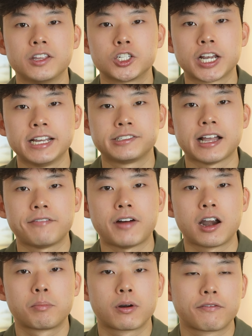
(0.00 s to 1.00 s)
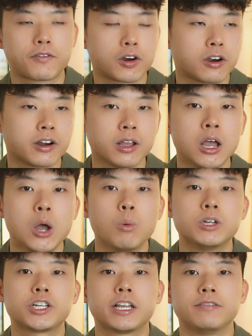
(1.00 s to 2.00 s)
the Chase Sapphire Preferred,
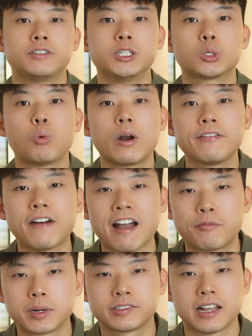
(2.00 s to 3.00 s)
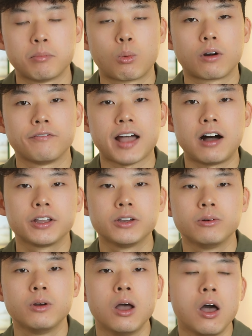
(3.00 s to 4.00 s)
which gives you 25% more
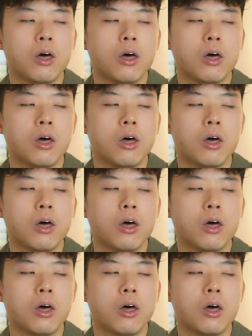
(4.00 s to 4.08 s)
value,